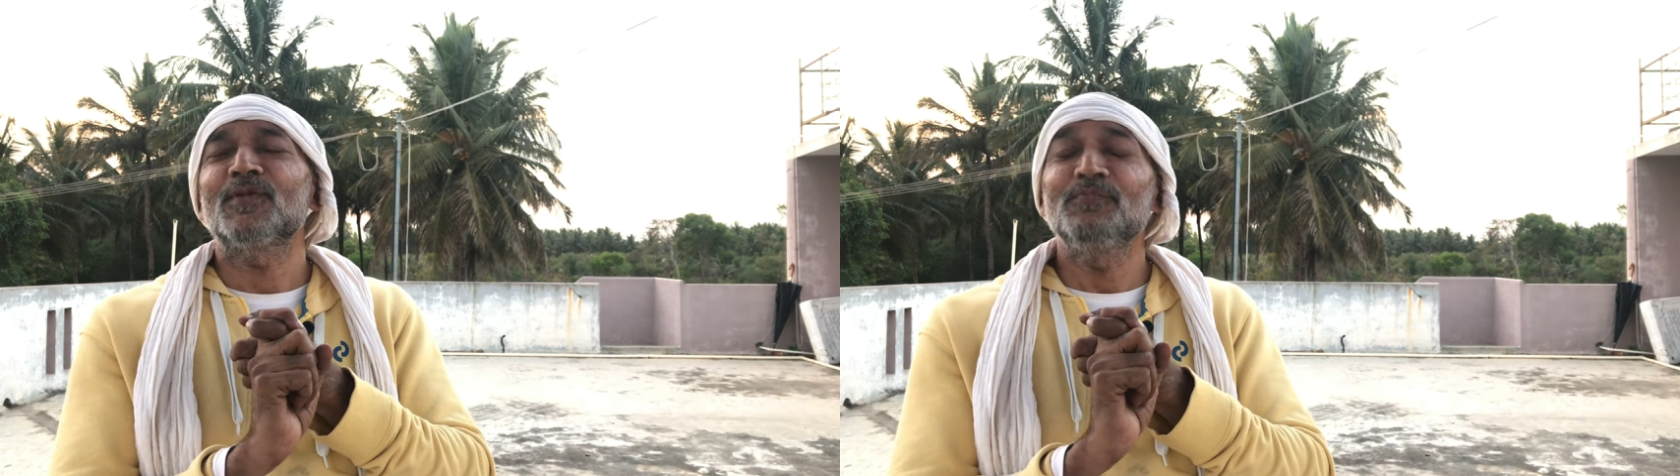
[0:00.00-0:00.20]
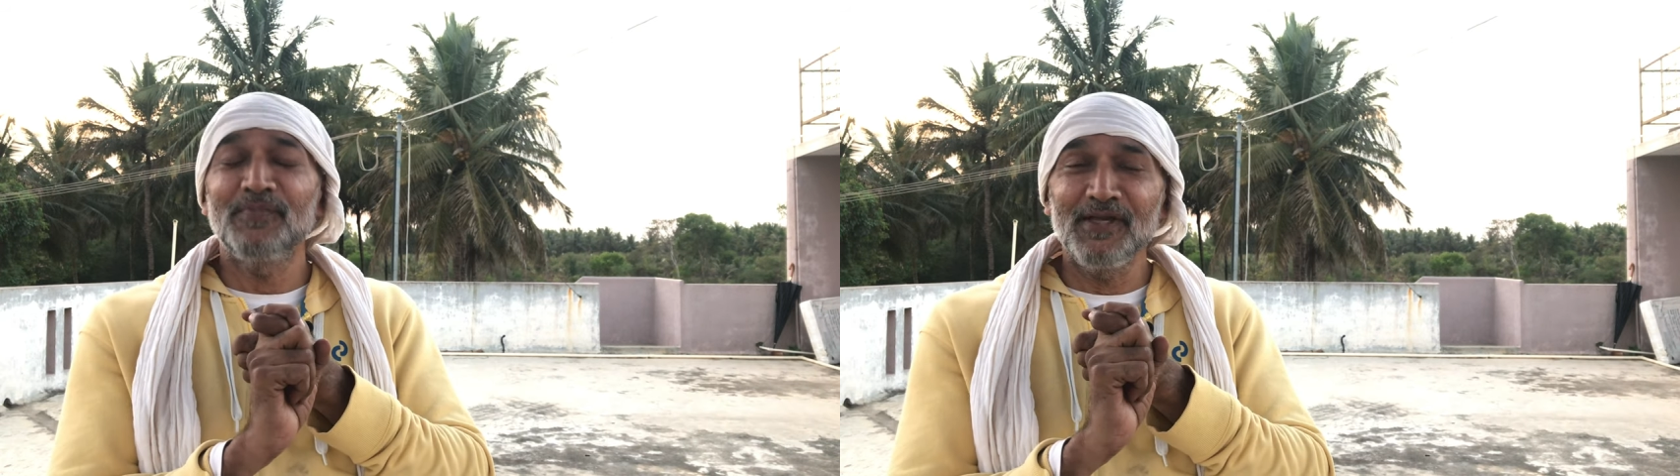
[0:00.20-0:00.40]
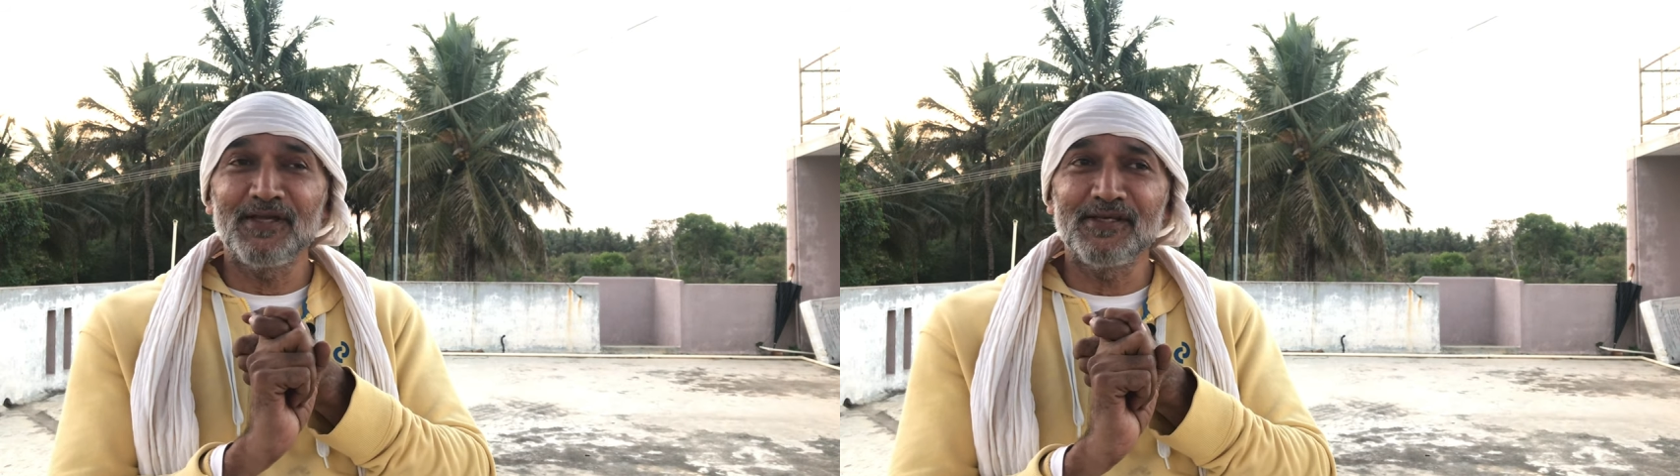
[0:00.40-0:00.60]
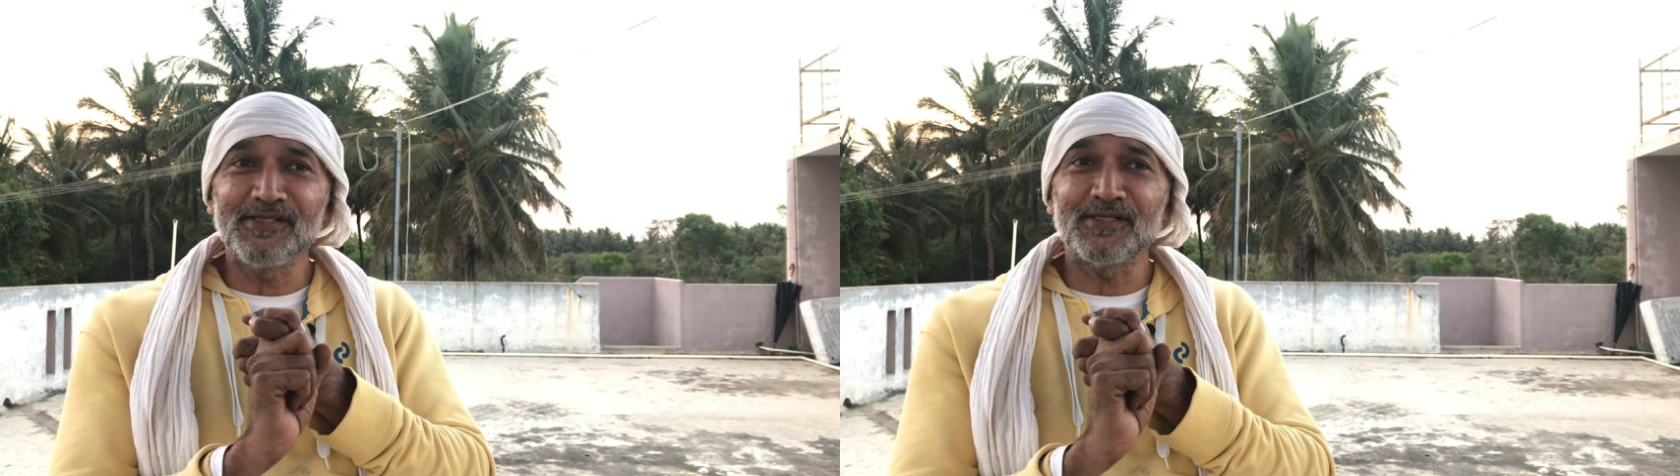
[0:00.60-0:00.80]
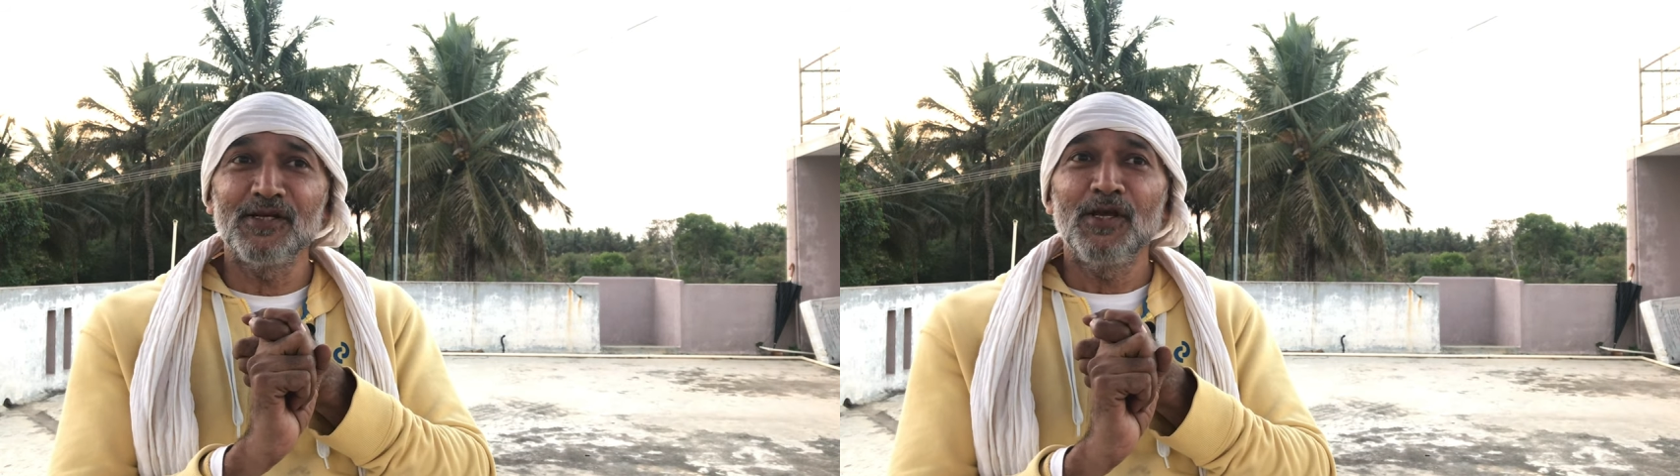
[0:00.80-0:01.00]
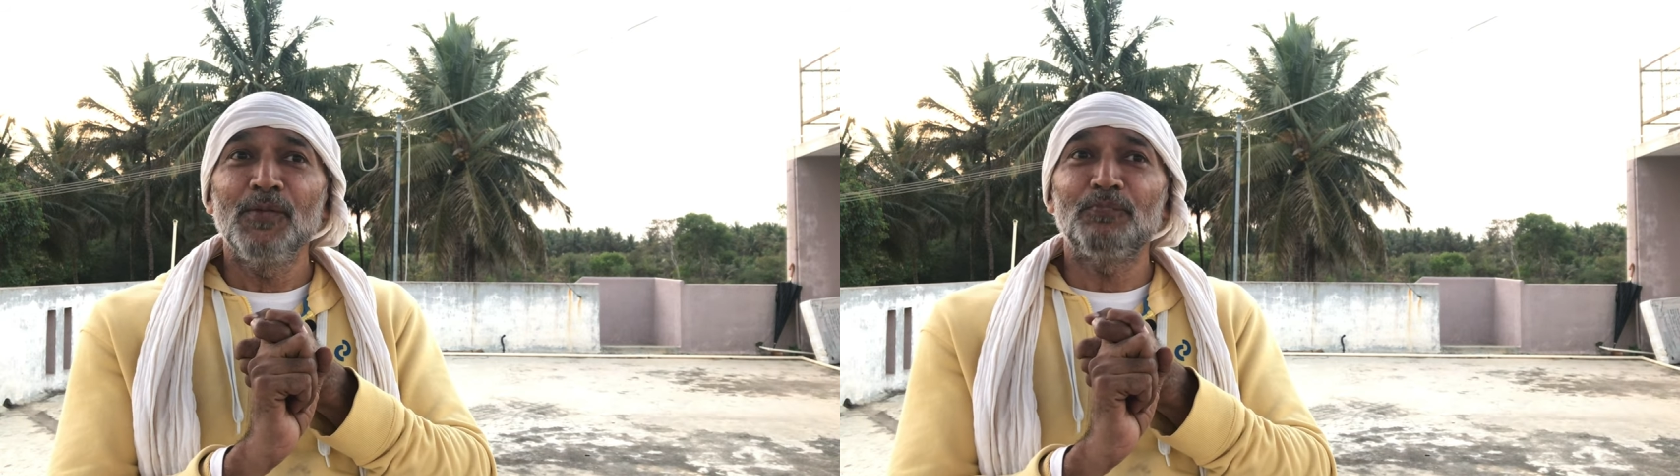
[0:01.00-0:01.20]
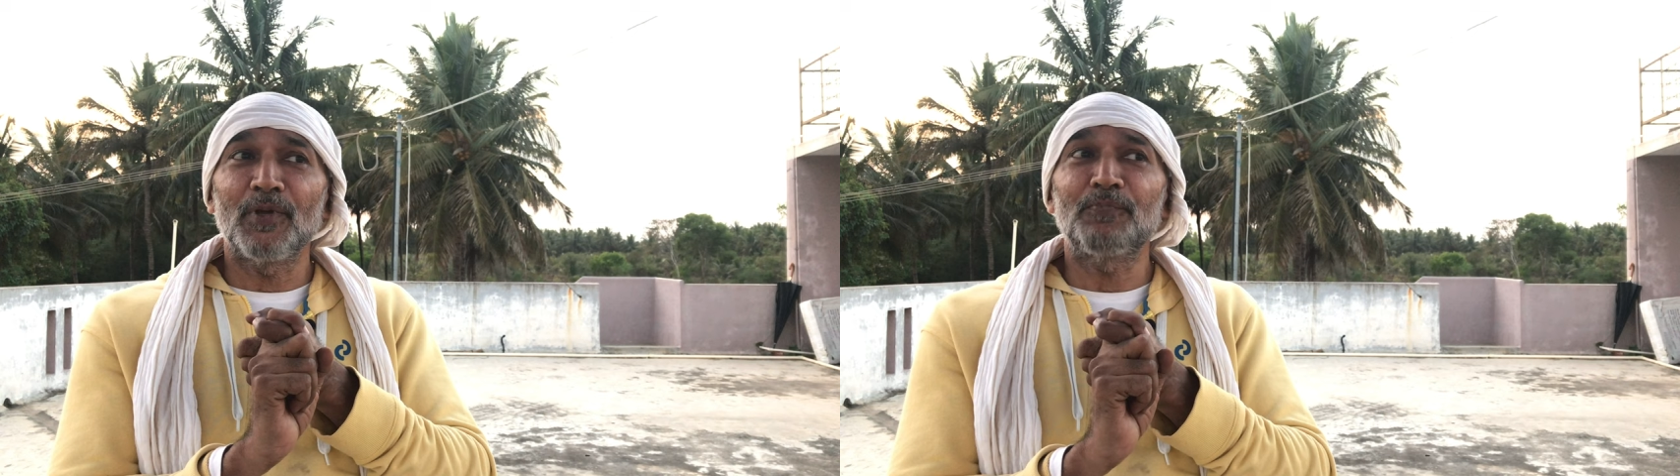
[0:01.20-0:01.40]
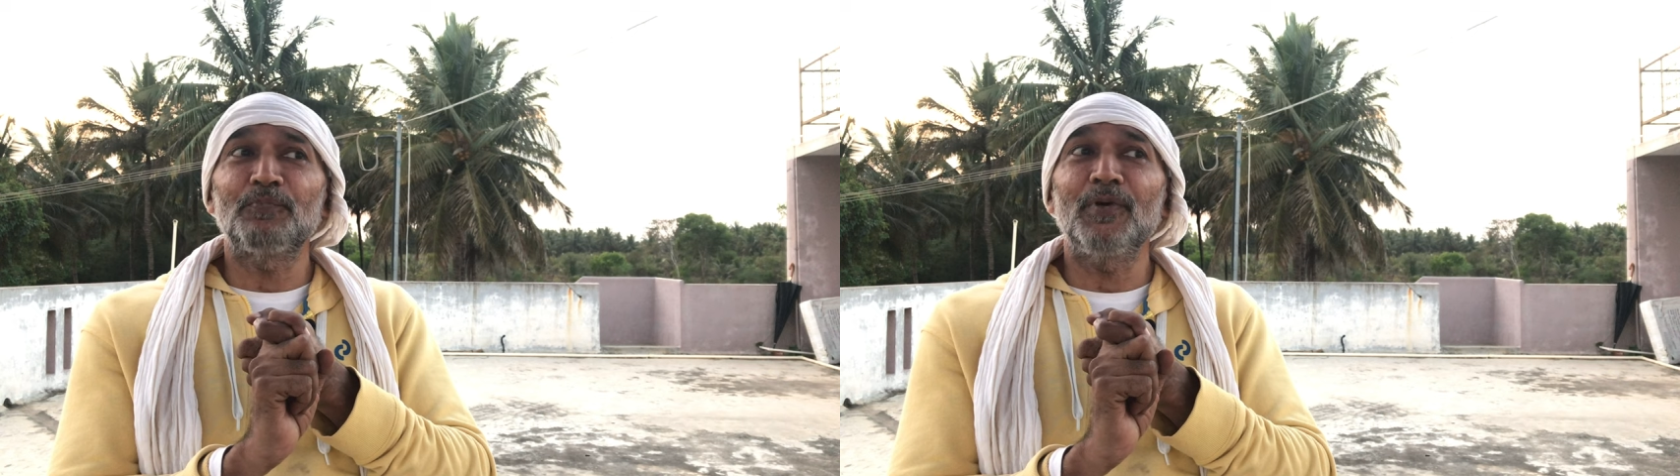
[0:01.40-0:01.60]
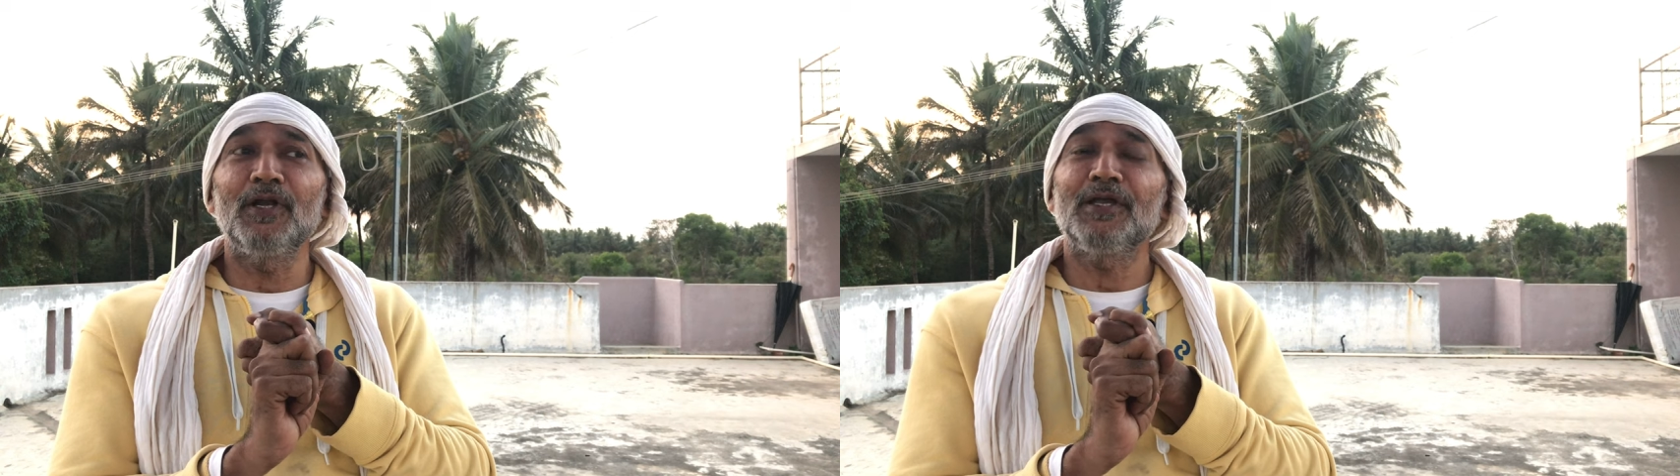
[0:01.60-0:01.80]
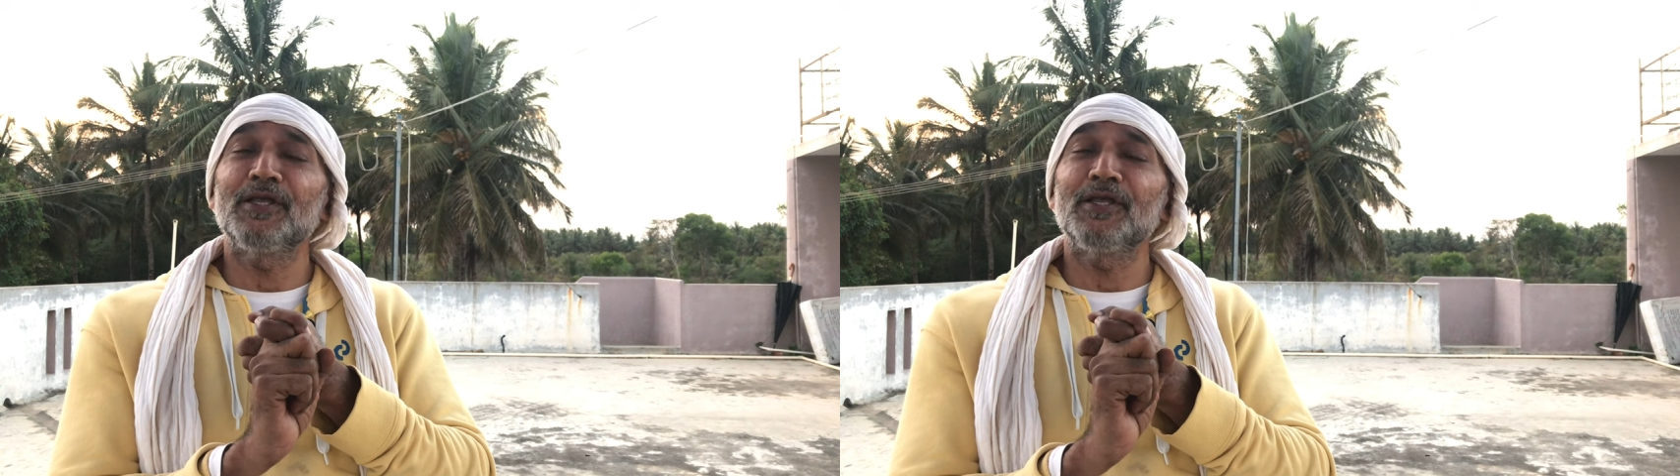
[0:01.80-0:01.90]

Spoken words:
Means, people